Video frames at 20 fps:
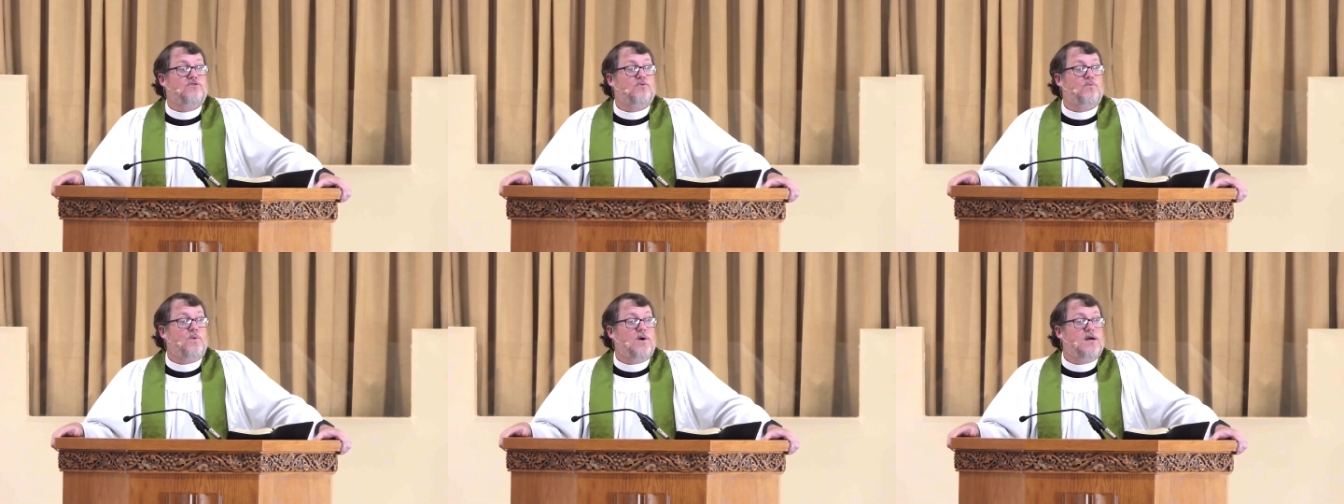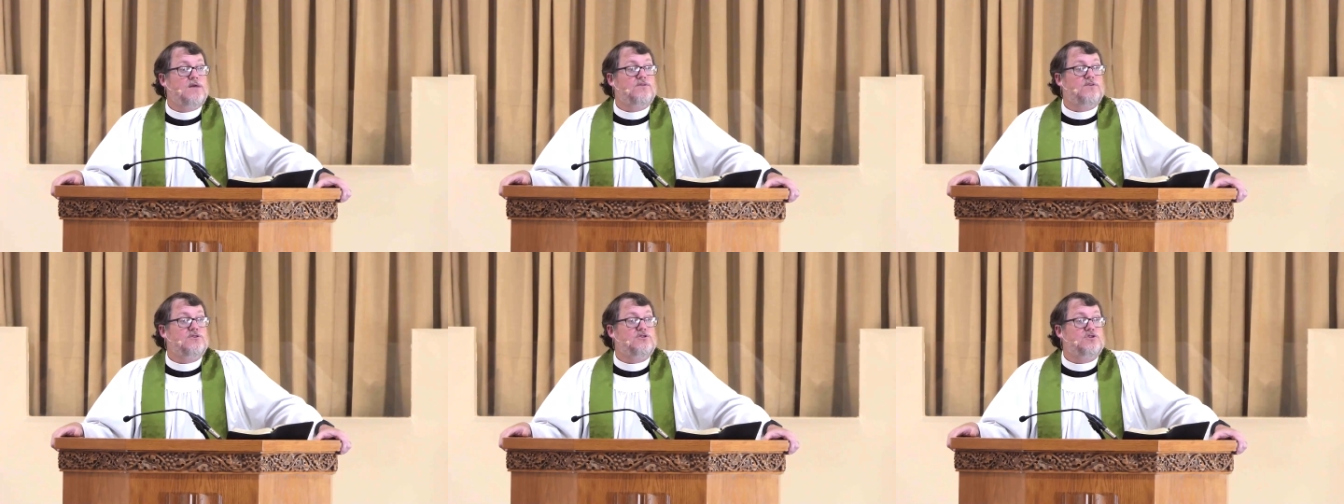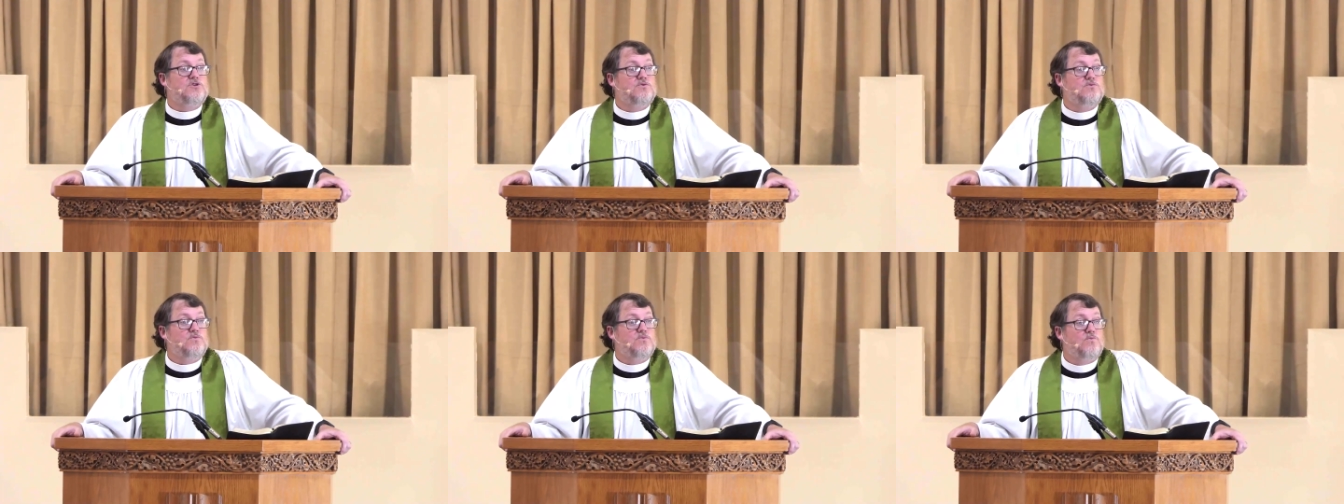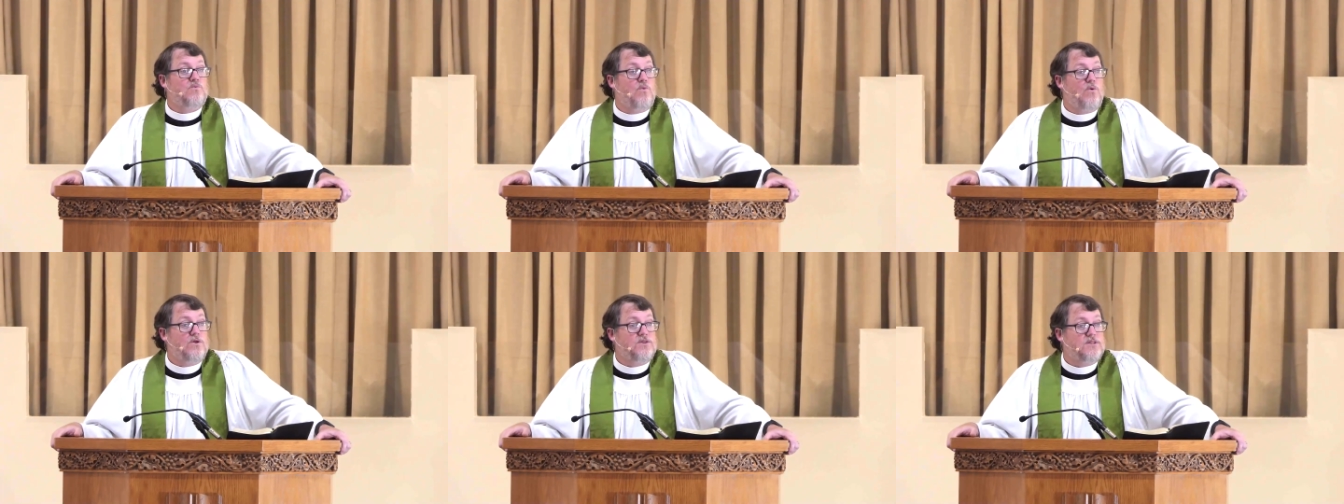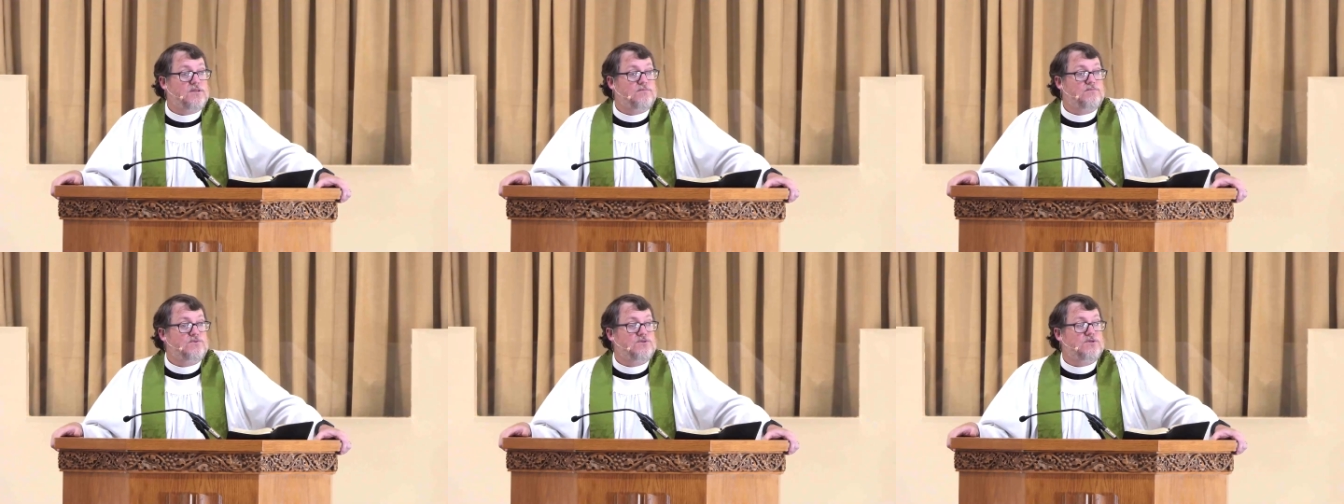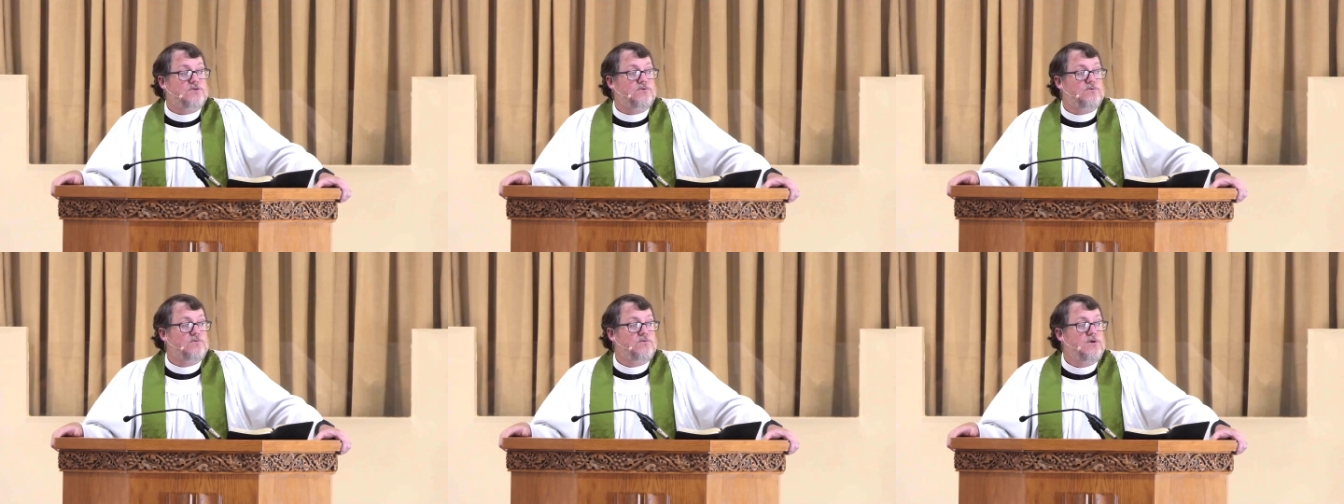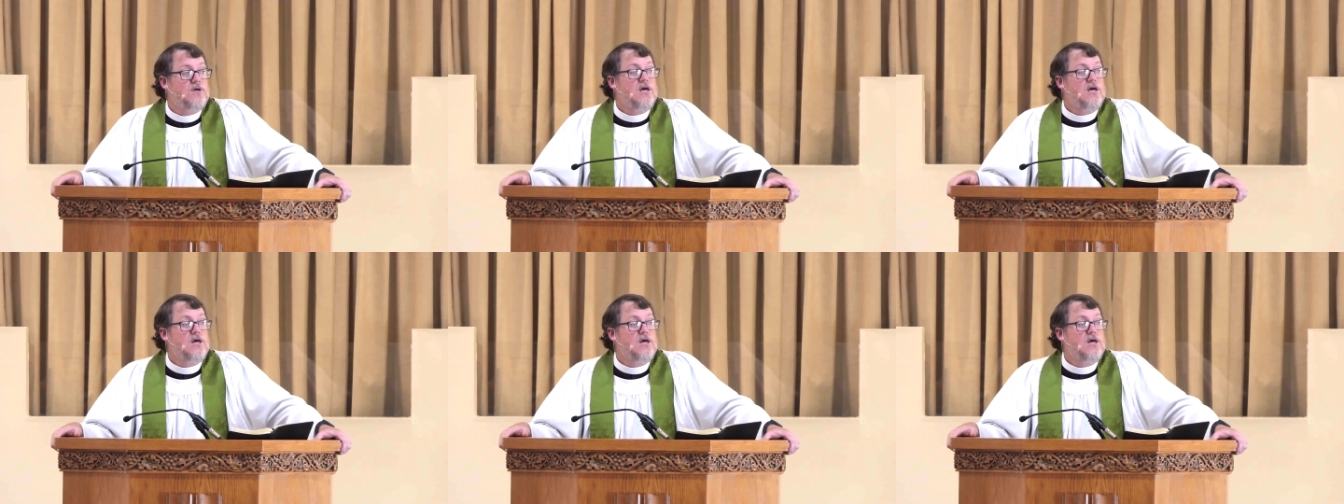way that you want them to.